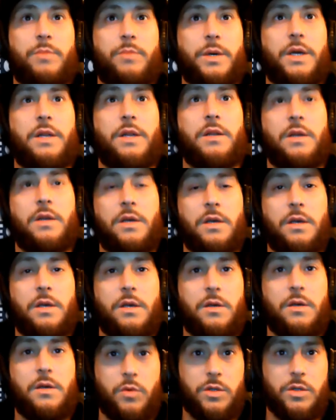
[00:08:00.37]
but
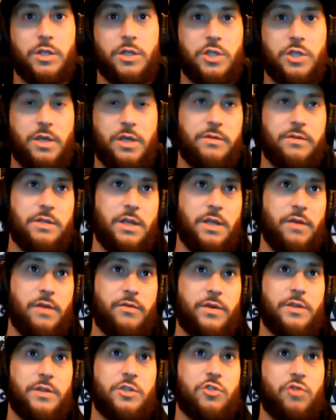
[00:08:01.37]
with the Chiefs
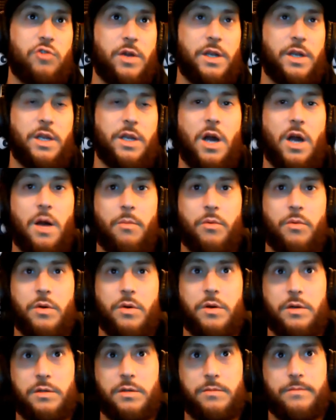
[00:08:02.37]
defense trending
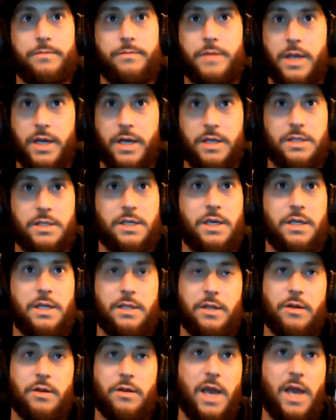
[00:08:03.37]
upward, like I said,
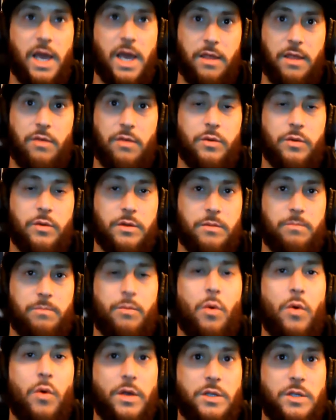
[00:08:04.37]
they're 8th with
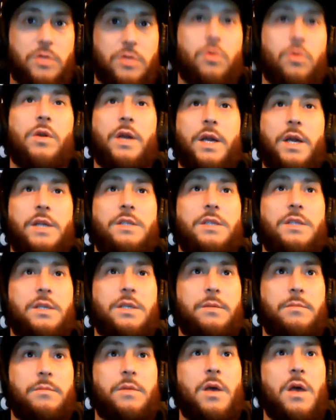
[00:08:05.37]
points scored against
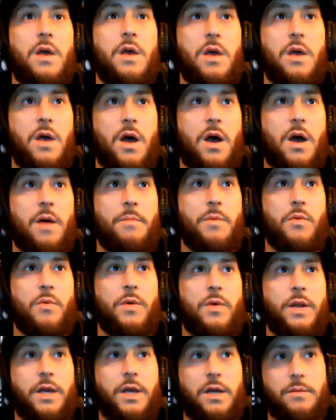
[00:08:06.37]
them. But
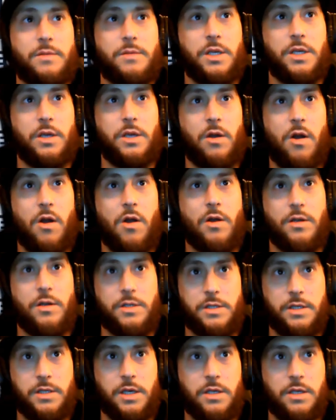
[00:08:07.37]
when it comes to
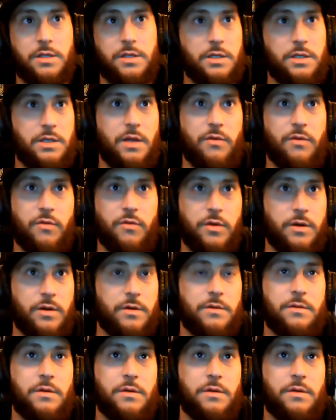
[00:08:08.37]
yards, it's a different